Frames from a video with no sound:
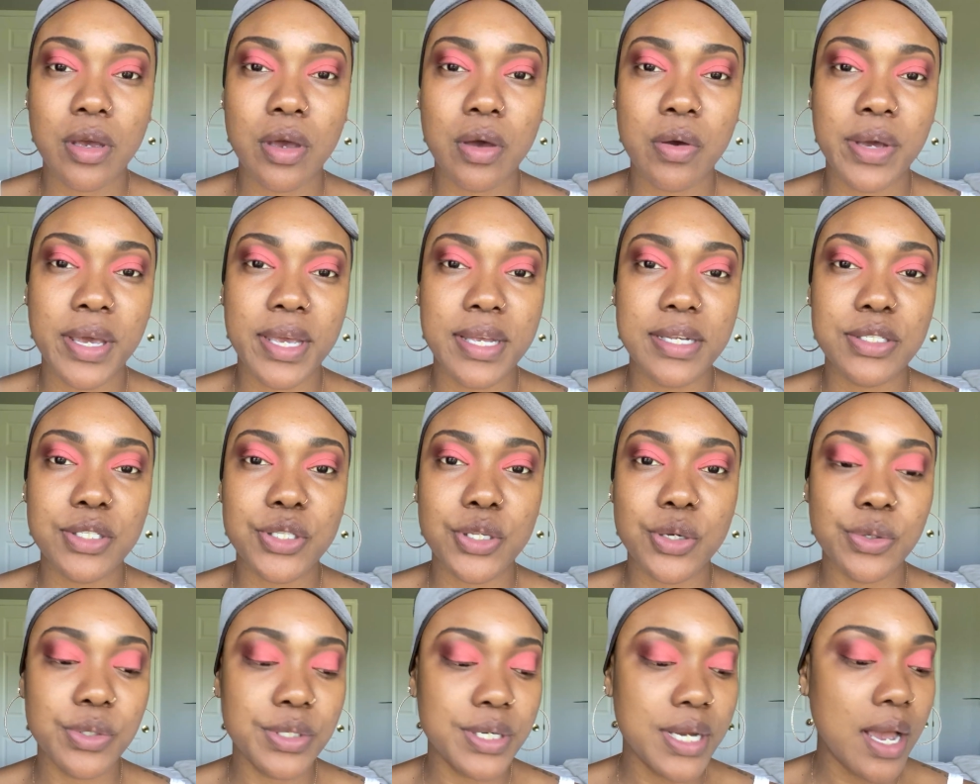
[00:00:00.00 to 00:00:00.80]
Okay,
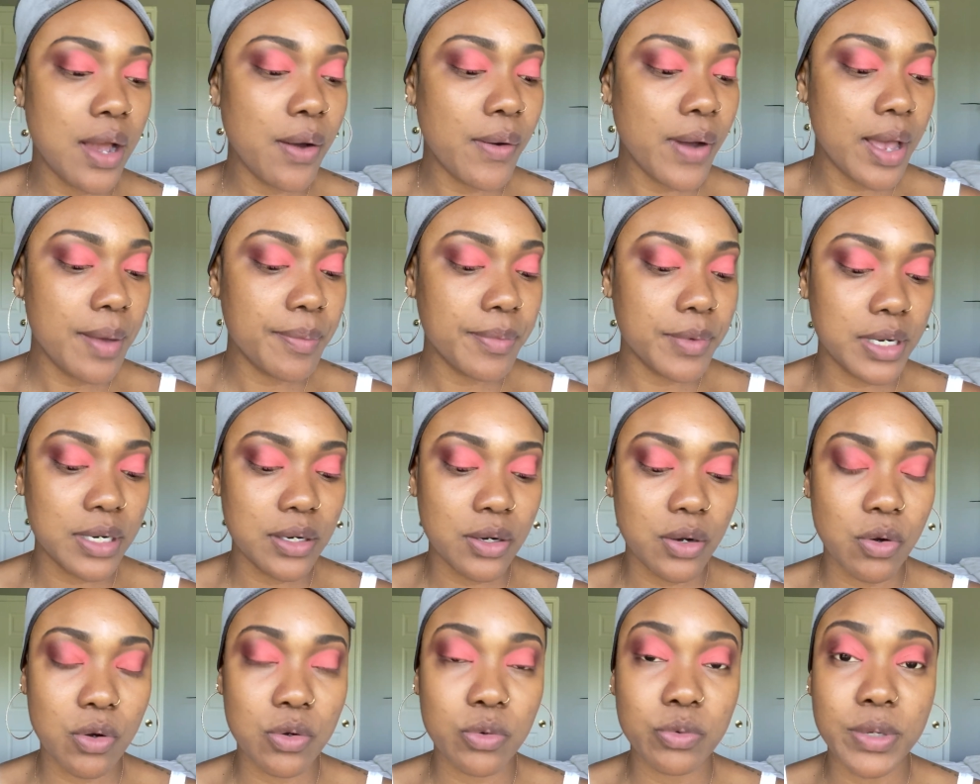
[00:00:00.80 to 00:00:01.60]
so now I'm gonna
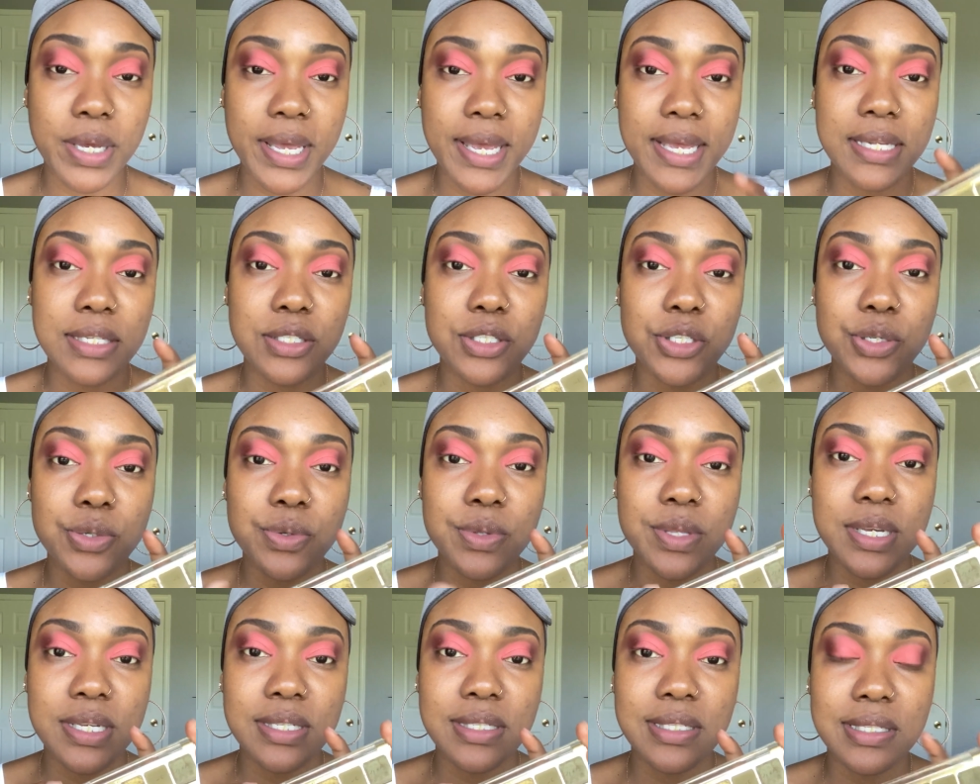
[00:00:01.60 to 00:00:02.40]
go into
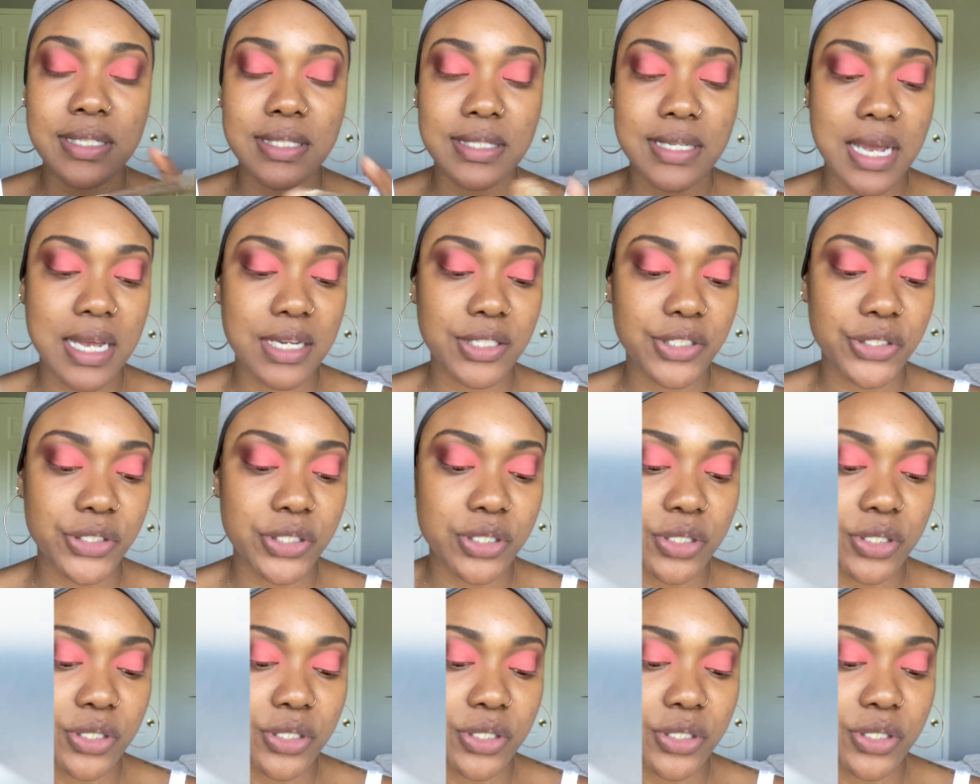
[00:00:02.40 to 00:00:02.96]
this Natasha